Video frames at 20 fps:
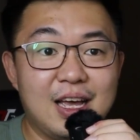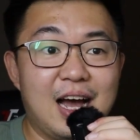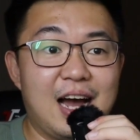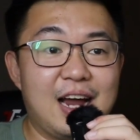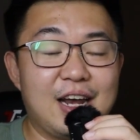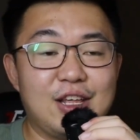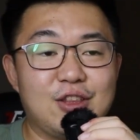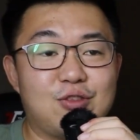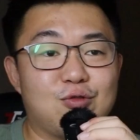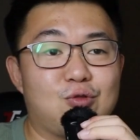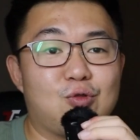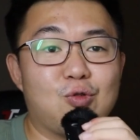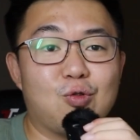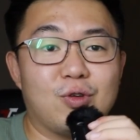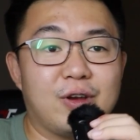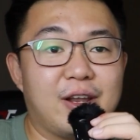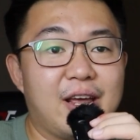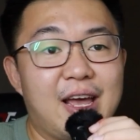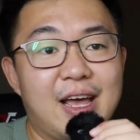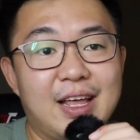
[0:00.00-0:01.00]
I need to go
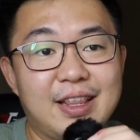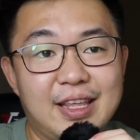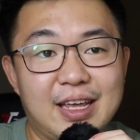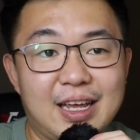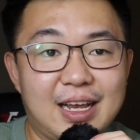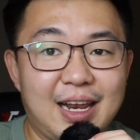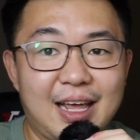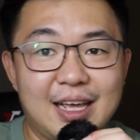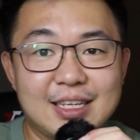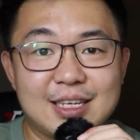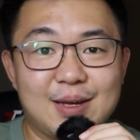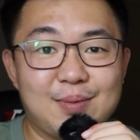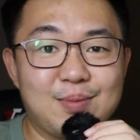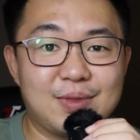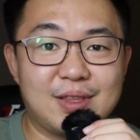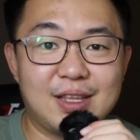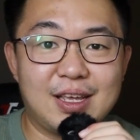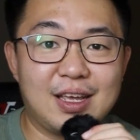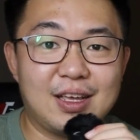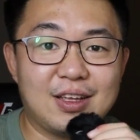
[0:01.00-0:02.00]
there, declare
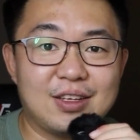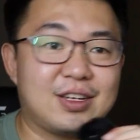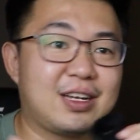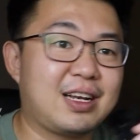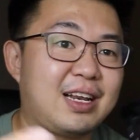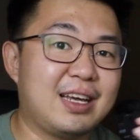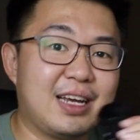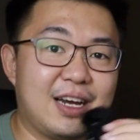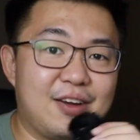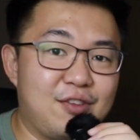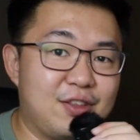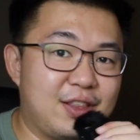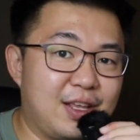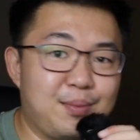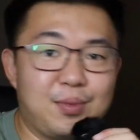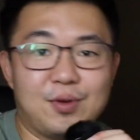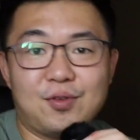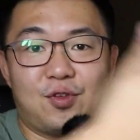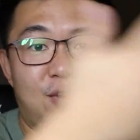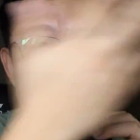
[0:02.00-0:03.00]
something, clear
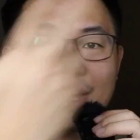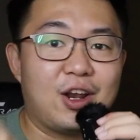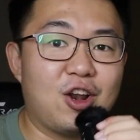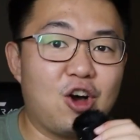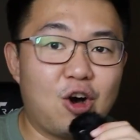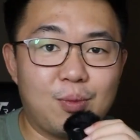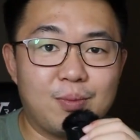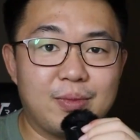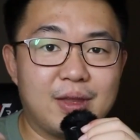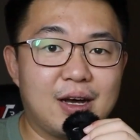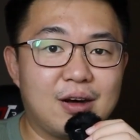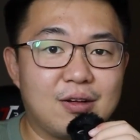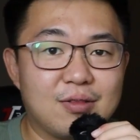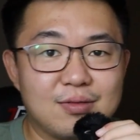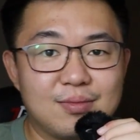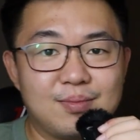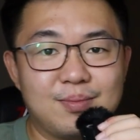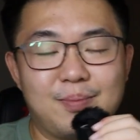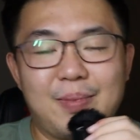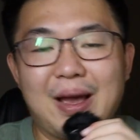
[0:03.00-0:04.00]
everything before I can opt out.